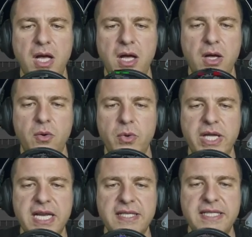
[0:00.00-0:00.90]
we can
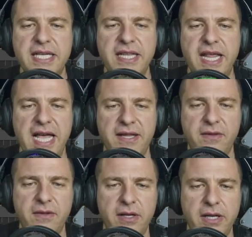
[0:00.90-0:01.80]
see that
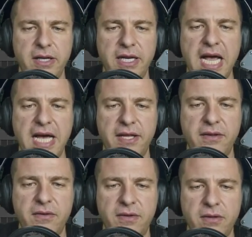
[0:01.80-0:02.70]
light
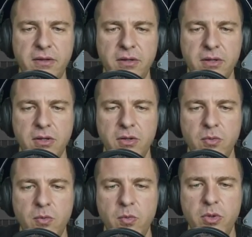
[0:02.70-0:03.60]

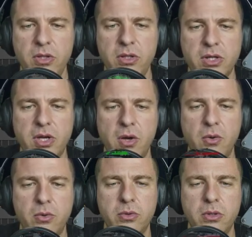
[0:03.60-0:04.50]
will
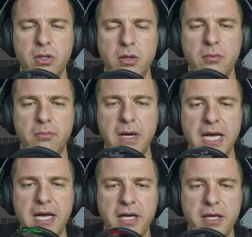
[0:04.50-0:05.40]
go
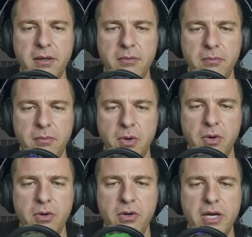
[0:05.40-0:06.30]
by more or
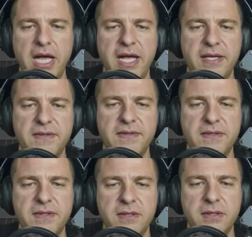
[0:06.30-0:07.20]
less
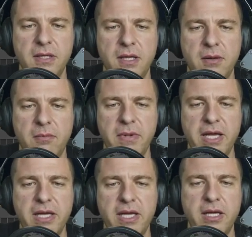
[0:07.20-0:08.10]

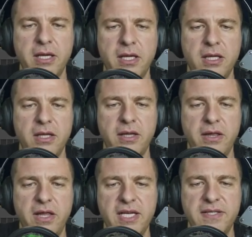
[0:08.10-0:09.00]
making
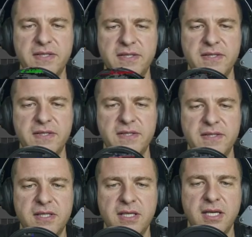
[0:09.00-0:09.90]
this
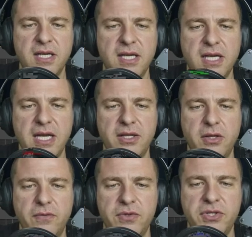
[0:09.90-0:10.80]
kind of
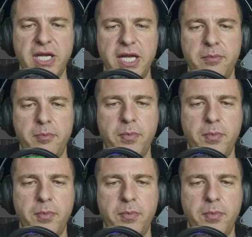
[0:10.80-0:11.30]
shape.